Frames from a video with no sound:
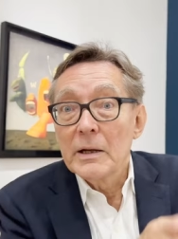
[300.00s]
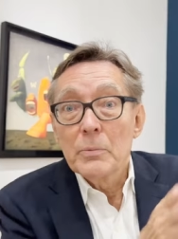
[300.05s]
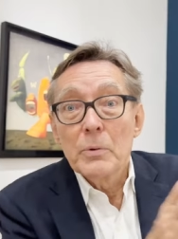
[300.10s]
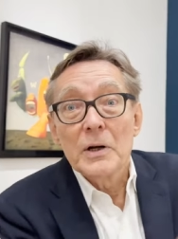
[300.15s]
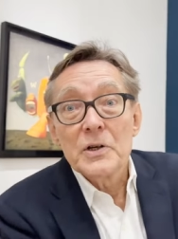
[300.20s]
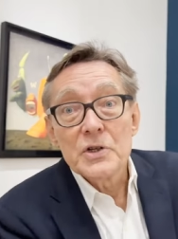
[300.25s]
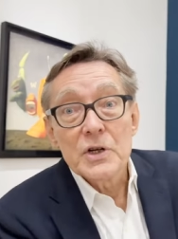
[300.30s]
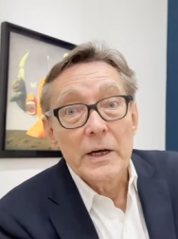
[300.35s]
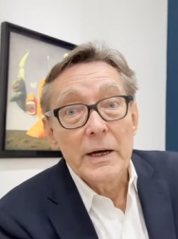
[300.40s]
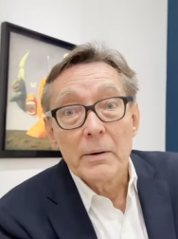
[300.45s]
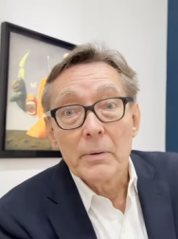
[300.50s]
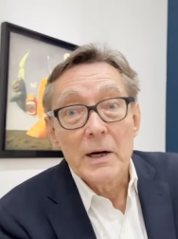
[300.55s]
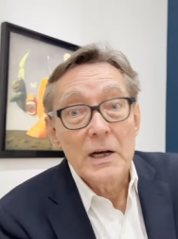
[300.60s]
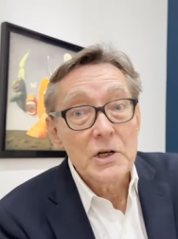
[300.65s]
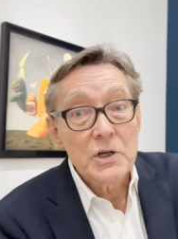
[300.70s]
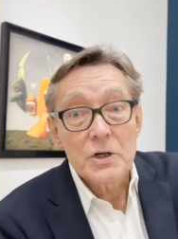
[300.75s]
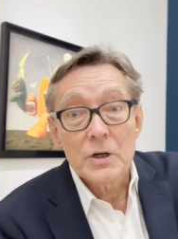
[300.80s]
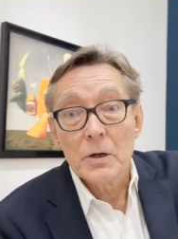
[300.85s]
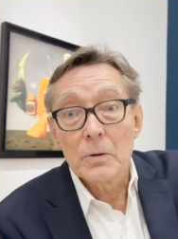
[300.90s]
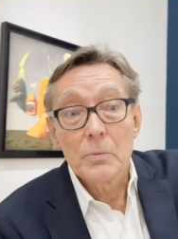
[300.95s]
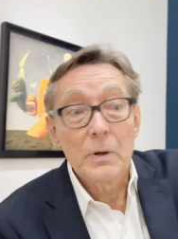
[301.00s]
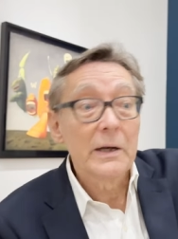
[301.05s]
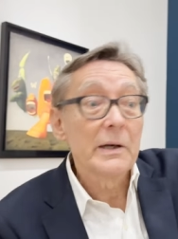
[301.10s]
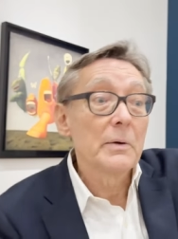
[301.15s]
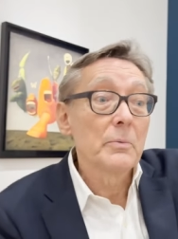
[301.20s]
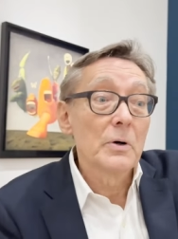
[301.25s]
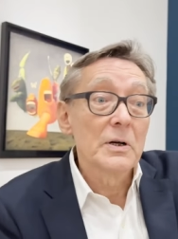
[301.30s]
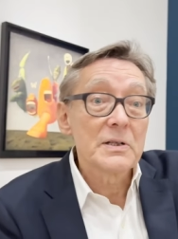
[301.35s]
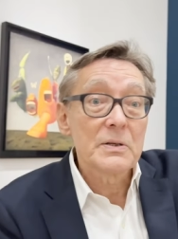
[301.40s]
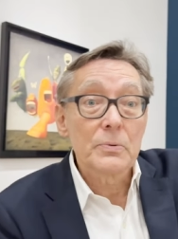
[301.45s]
one generation when he
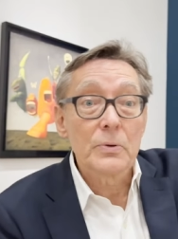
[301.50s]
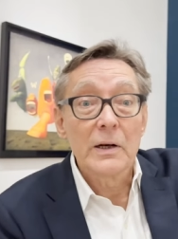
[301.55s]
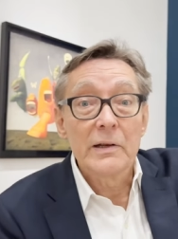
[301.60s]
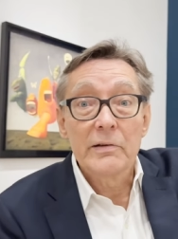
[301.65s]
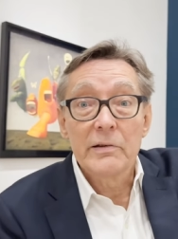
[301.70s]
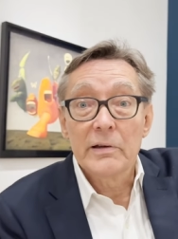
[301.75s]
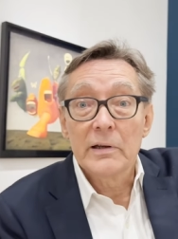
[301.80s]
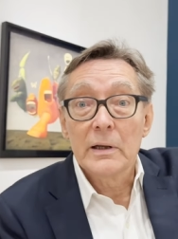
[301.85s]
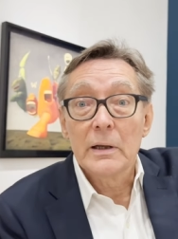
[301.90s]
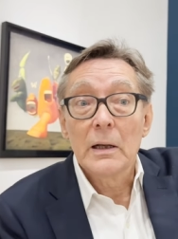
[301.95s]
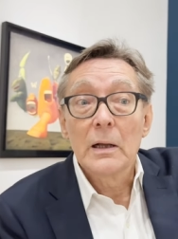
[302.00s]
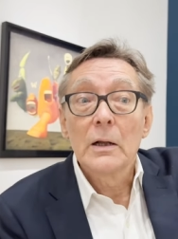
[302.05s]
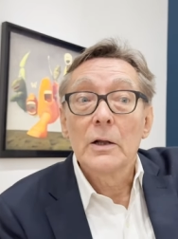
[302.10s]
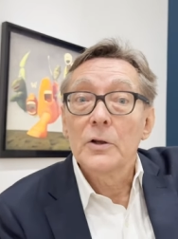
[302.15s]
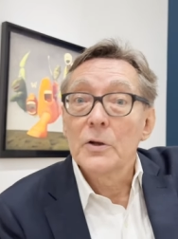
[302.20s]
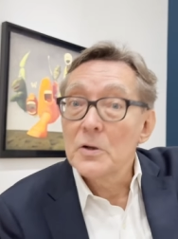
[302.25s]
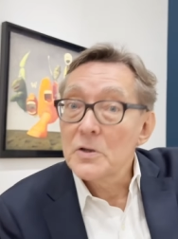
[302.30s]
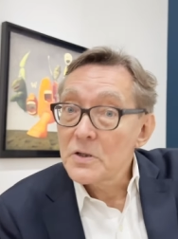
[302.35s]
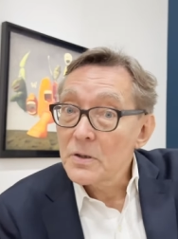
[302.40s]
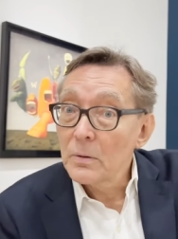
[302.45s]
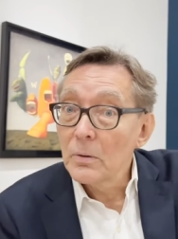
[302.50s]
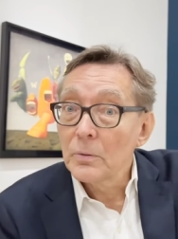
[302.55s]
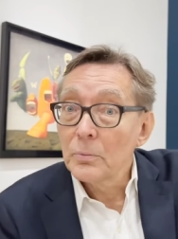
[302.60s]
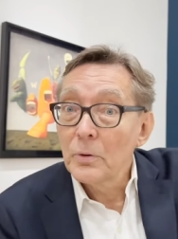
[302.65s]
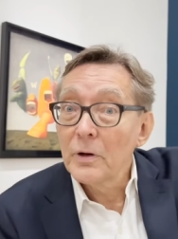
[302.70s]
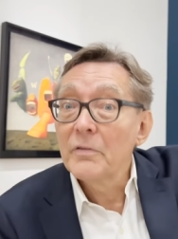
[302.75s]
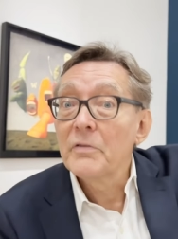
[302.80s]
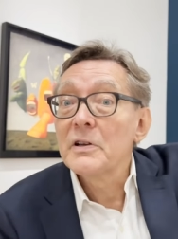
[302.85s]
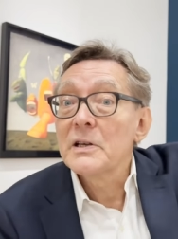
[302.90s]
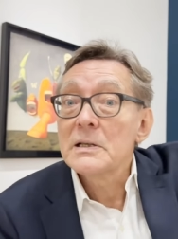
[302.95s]
was 20 years old
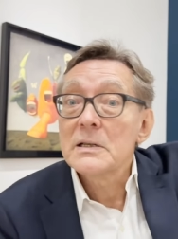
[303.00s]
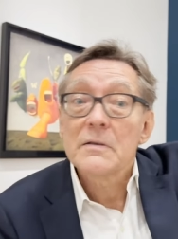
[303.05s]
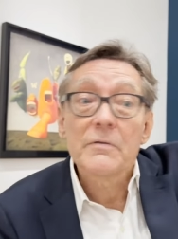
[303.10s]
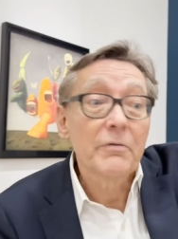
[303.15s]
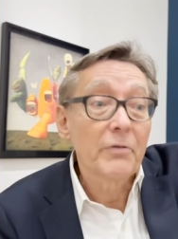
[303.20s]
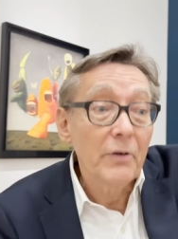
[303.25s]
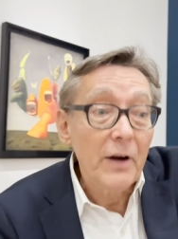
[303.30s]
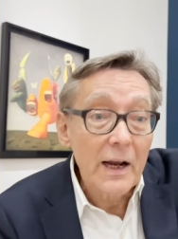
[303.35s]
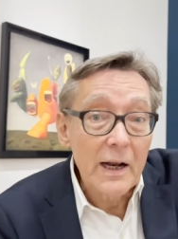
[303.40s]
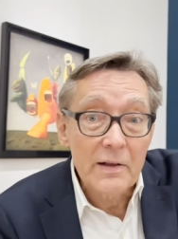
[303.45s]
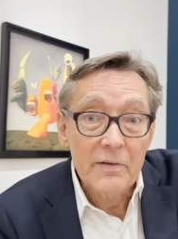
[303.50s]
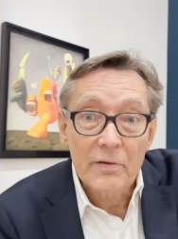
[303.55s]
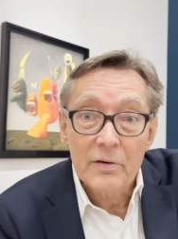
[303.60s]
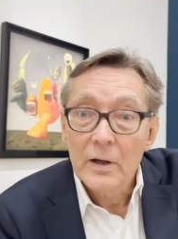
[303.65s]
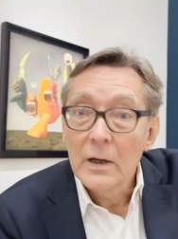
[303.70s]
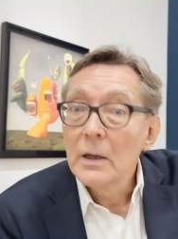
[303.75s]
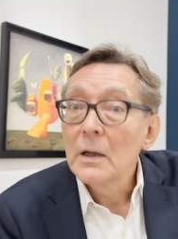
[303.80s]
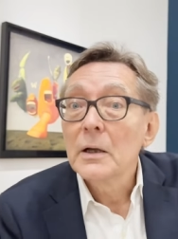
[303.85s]
with his friends,